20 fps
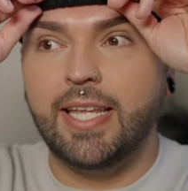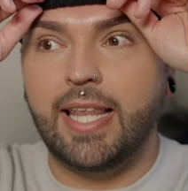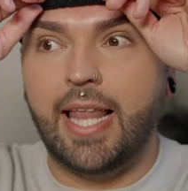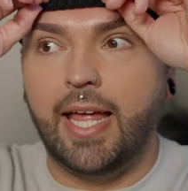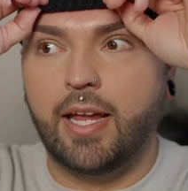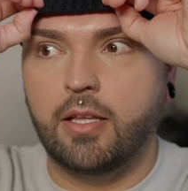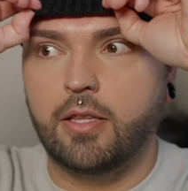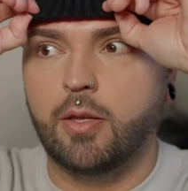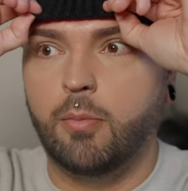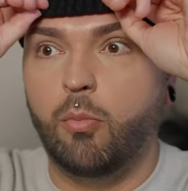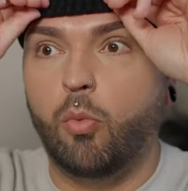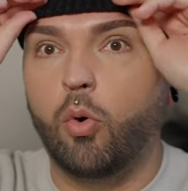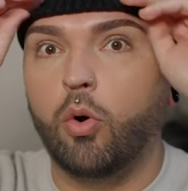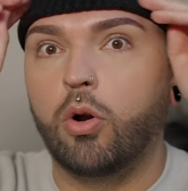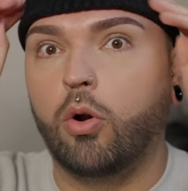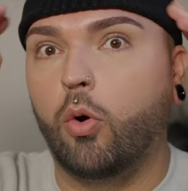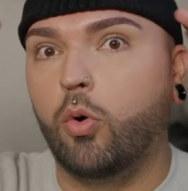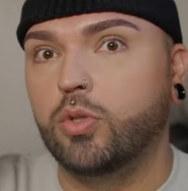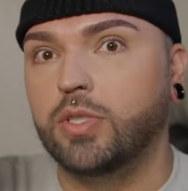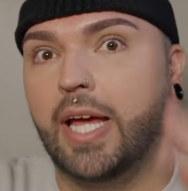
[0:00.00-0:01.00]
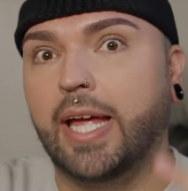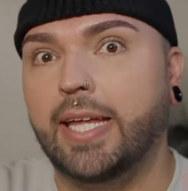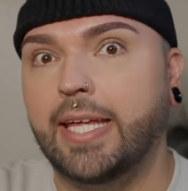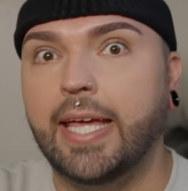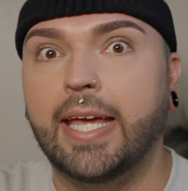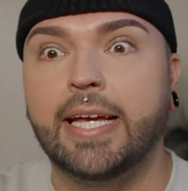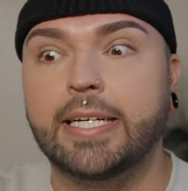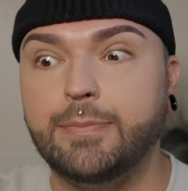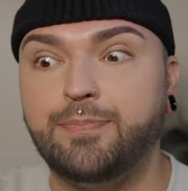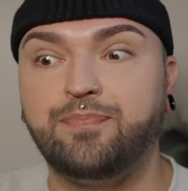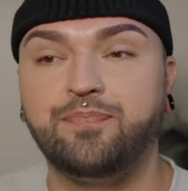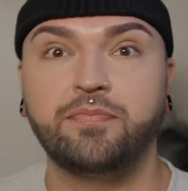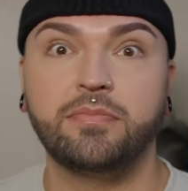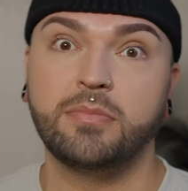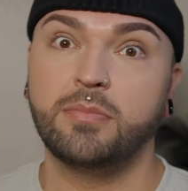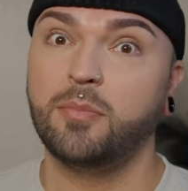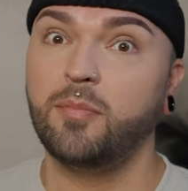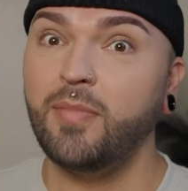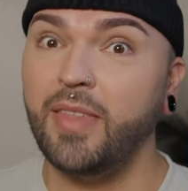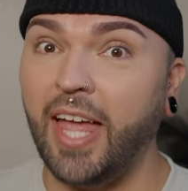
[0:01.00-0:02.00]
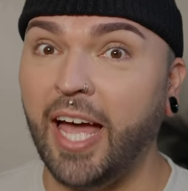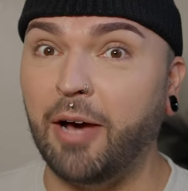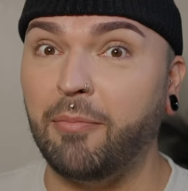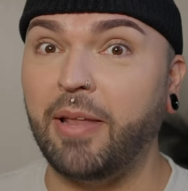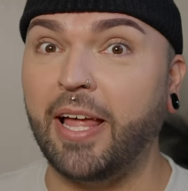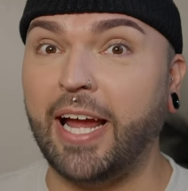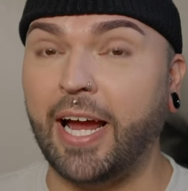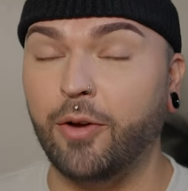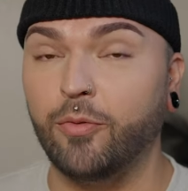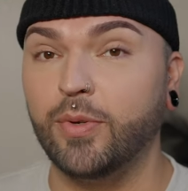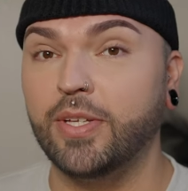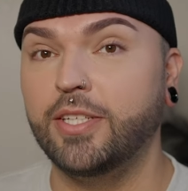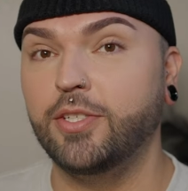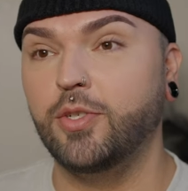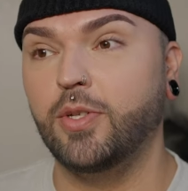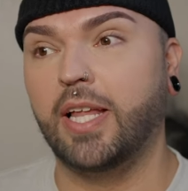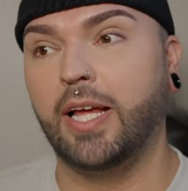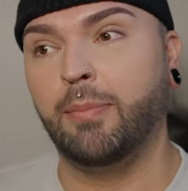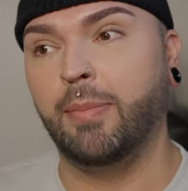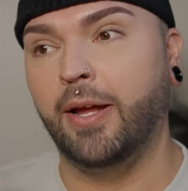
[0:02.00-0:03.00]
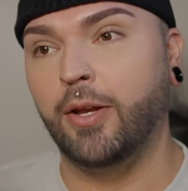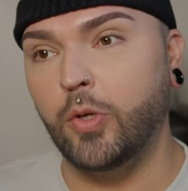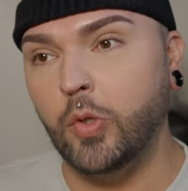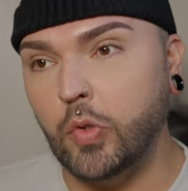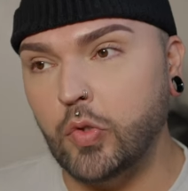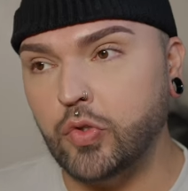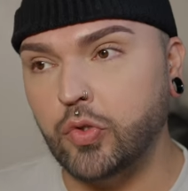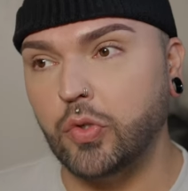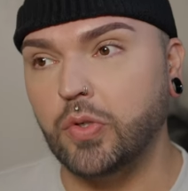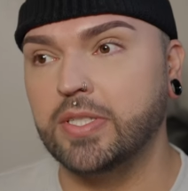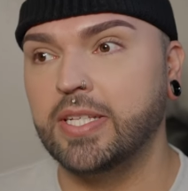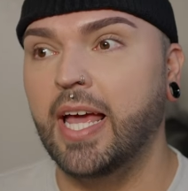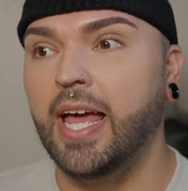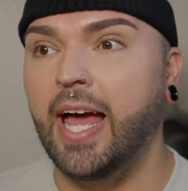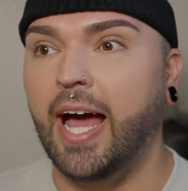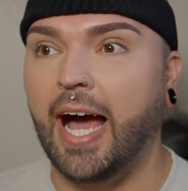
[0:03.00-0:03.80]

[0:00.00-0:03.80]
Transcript: like the more old I get, I'm like, I really do like my neutrals.